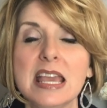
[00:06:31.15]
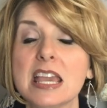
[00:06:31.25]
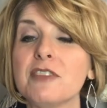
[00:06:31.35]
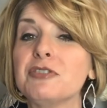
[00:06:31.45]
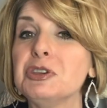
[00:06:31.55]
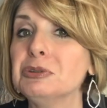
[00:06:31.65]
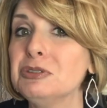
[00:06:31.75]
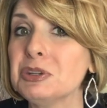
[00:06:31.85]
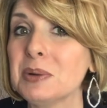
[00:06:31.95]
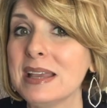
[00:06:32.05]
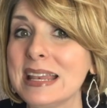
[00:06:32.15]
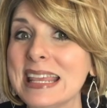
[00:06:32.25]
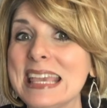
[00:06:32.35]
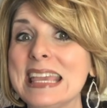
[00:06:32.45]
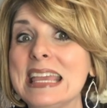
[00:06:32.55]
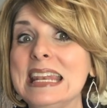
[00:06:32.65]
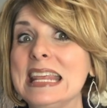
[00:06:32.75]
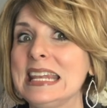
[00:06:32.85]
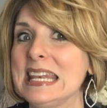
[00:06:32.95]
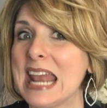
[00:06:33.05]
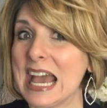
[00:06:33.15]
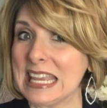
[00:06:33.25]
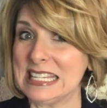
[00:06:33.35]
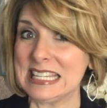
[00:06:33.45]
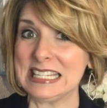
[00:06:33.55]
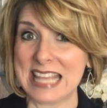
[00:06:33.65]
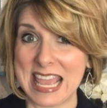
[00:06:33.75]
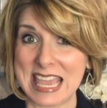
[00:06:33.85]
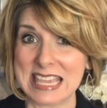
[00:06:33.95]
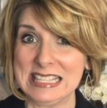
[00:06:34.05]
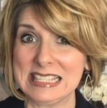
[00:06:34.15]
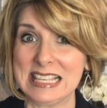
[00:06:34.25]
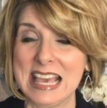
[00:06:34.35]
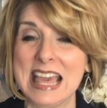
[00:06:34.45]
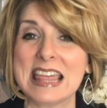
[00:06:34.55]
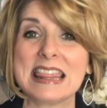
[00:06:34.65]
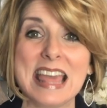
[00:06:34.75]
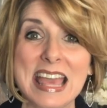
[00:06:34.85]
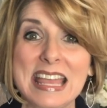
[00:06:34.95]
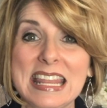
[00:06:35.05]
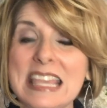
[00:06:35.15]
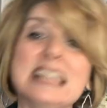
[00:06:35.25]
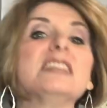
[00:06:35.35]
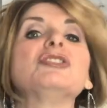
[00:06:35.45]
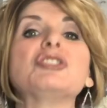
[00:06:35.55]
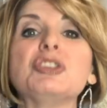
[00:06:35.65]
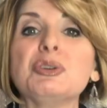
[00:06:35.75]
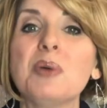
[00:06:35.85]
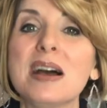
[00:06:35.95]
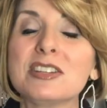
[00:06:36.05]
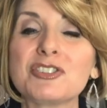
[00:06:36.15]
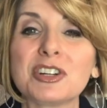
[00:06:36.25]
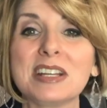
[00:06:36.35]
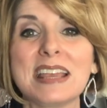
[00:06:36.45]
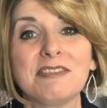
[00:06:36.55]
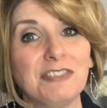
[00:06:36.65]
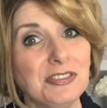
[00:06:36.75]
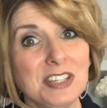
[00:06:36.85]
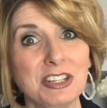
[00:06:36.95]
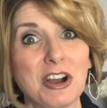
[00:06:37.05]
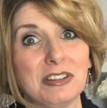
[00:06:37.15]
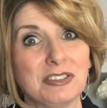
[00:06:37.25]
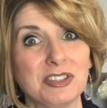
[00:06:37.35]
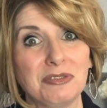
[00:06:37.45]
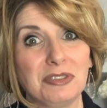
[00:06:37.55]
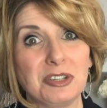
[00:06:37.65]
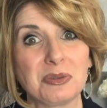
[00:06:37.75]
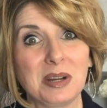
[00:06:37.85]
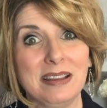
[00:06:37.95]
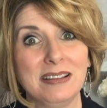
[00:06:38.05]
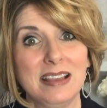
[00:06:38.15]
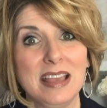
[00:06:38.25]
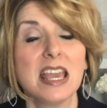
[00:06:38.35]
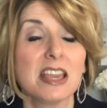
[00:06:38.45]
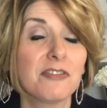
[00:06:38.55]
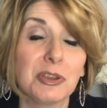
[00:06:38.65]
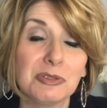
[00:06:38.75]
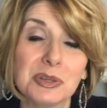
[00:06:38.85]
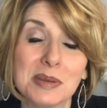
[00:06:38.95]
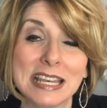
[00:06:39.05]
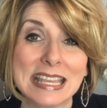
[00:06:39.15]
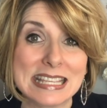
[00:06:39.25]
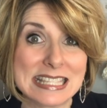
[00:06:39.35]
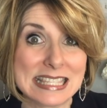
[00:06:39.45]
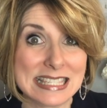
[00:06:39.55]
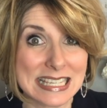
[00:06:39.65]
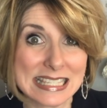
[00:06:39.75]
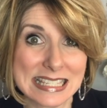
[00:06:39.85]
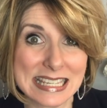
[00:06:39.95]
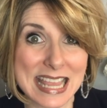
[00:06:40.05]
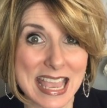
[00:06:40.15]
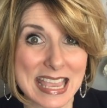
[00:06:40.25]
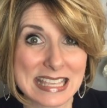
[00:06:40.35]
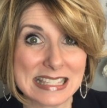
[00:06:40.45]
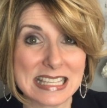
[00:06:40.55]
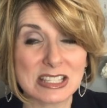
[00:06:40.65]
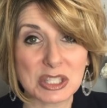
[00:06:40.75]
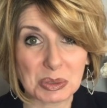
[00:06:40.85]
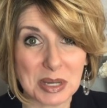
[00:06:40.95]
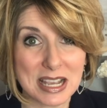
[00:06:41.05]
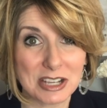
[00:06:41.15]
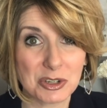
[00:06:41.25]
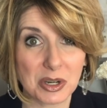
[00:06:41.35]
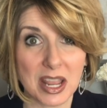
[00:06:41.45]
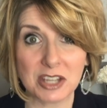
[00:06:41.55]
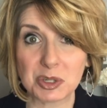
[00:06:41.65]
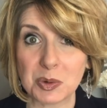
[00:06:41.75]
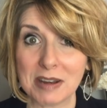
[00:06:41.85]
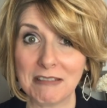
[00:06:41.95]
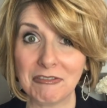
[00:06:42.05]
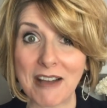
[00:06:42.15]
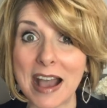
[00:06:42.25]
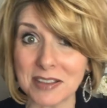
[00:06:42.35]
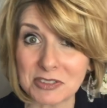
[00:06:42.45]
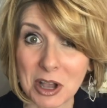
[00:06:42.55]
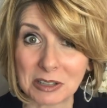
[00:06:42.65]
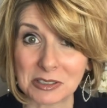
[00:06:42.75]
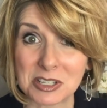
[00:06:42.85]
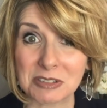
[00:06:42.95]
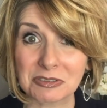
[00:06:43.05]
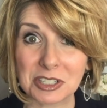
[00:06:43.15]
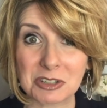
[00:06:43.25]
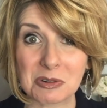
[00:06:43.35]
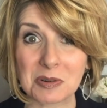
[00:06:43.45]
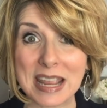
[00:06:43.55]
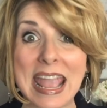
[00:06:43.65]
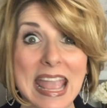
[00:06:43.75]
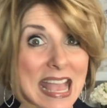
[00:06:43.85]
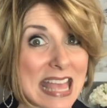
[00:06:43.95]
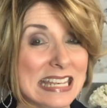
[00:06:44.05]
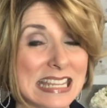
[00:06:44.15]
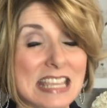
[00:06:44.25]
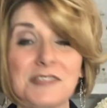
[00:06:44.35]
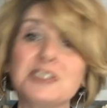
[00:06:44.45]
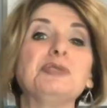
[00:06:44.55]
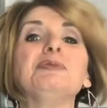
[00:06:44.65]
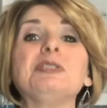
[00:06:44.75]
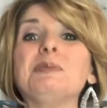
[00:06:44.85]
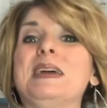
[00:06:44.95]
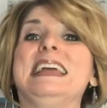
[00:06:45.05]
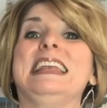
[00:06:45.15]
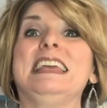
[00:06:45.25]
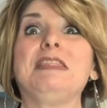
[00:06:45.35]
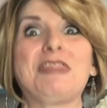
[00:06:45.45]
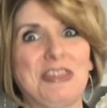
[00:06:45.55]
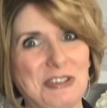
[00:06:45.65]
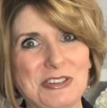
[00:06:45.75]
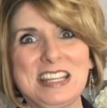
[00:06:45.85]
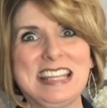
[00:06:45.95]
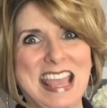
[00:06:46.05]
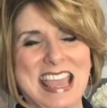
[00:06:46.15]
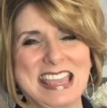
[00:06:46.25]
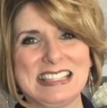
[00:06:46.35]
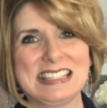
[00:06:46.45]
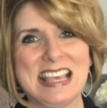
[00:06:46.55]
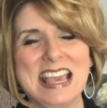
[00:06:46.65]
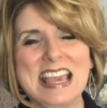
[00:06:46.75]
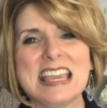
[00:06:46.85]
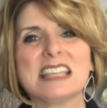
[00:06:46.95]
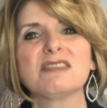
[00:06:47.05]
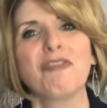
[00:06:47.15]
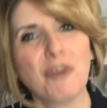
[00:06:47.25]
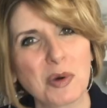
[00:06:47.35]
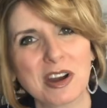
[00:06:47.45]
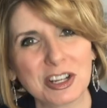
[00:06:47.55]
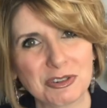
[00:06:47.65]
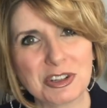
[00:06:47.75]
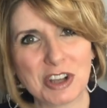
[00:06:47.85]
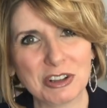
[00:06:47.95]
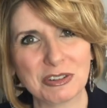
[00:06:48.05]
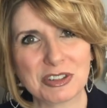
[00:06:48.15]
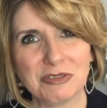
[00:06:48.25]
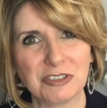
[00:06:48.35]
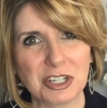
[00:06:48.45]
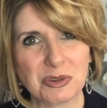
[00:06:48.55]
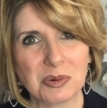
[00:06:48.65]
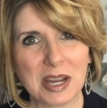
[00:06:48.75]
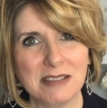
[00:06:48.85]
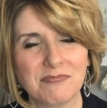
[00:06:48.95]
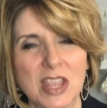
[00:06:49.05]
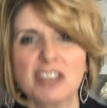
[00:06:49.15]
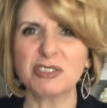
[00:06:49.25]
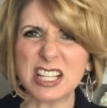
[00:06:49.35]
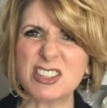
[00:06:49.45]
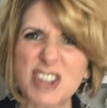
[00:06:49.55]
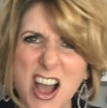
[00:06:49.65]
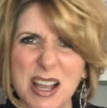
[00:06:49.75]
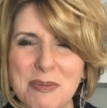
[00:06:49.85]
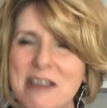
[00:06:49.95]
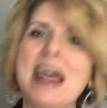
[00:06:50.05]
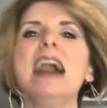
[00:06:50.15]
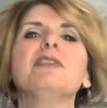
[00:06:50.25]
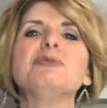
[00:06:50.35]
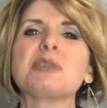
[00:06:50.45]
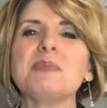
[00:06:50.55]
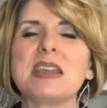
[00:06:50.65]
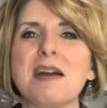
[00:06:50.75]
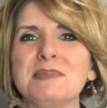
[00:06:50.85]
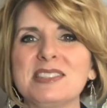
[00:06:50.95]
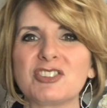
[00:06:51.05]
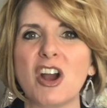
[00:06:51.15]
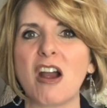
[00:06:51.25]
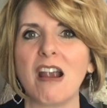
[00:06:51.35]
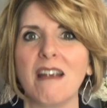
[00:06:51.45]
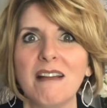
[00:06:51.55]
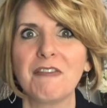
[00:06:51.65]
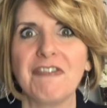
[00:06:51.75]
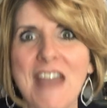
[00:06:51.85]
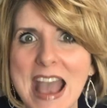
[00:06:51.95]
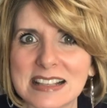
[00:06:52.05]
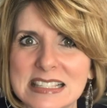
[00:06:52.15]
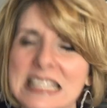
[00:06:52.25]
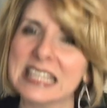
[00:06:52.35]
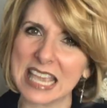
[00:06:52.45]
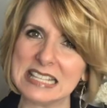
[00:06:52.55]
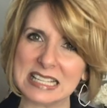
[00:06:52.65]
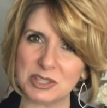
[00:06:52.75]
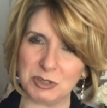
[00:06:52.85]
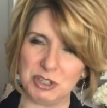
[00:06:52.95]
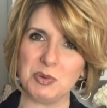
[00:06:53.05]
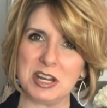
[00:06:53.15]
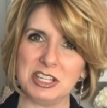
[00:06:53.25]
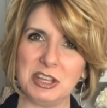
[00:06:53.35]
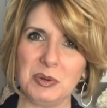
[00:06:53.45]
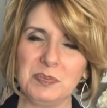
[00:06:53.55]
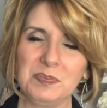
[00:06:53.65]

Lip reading: If you do it in 90 days, then it is $250 in free jewelry. If you do it in 60 days, it's $325 in free jewelry. And if you do it in 30 days, it's $400 in free jewelry. So let's talk about how you can become a star fast, in case that's what you want to do.